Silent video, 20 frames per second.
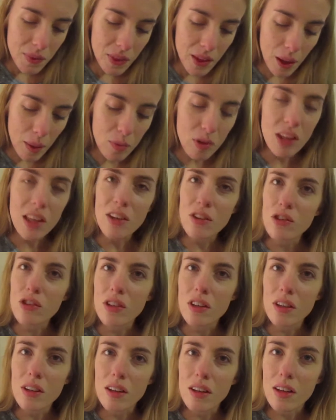I'm really
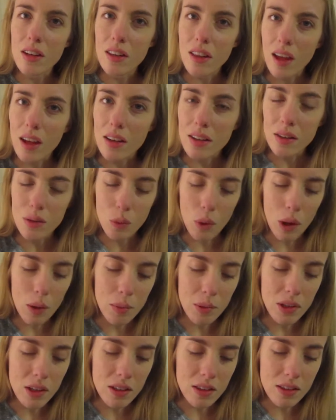interested in that as well,
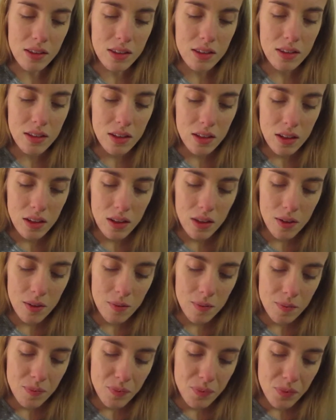because
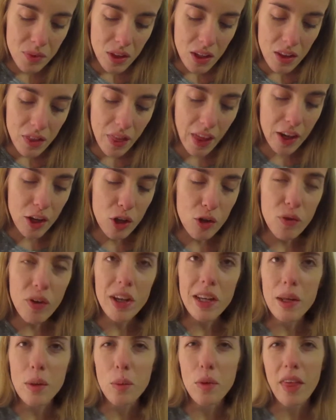then you
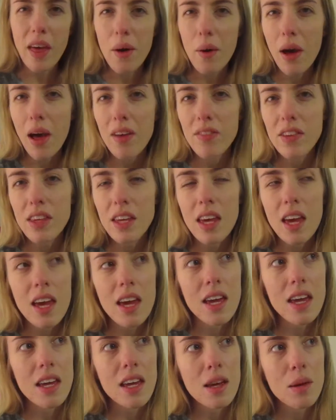read it without having
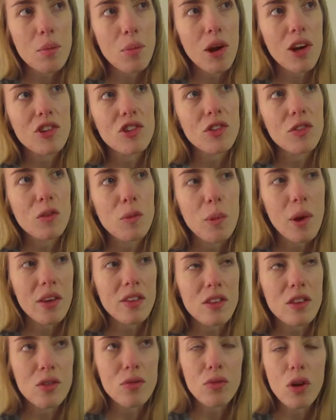a impression of the
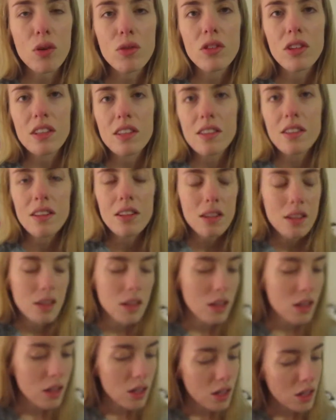person that wrote it,
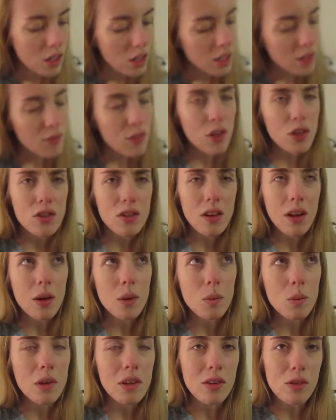even though
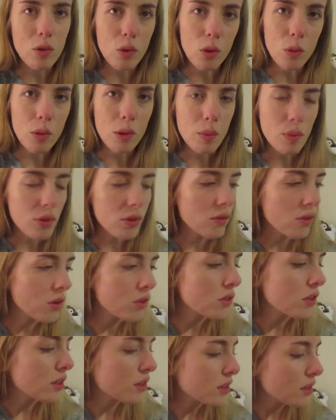tonight we saw the people that
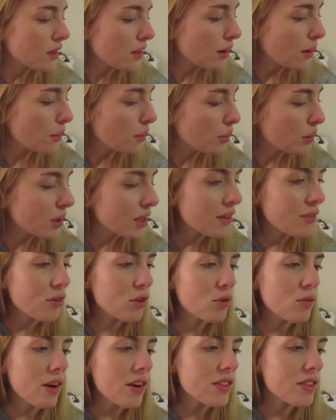wrote it. But if
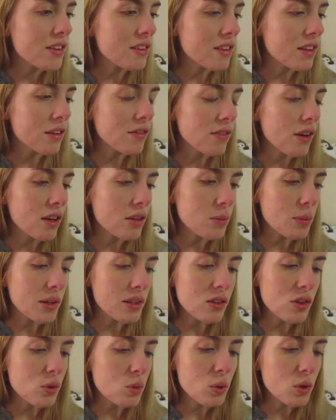you read this in the first
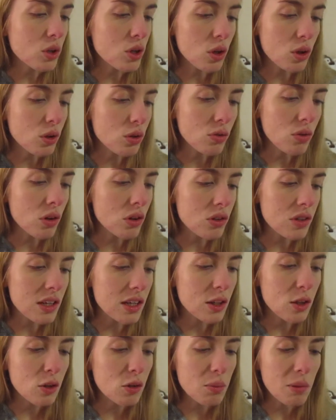place, you wouldn't know who wrote it.
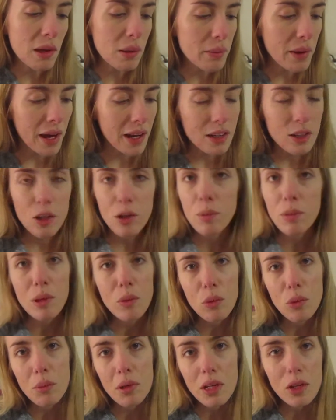It could be a man, it could be a
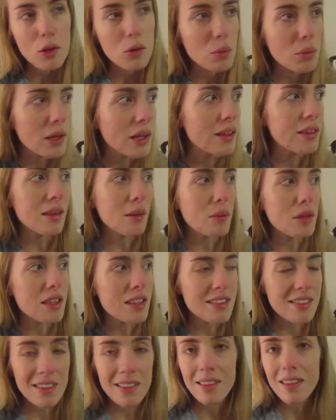woman, it could be somebody
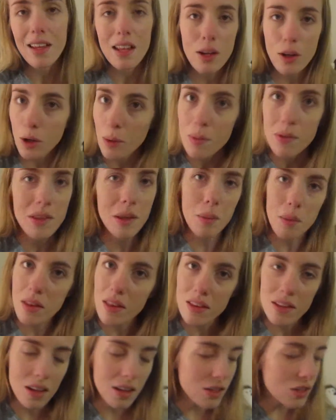that's 16, it could be somebody
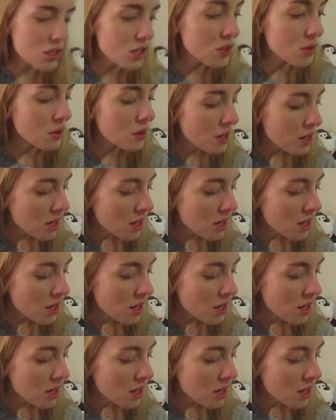that's 92.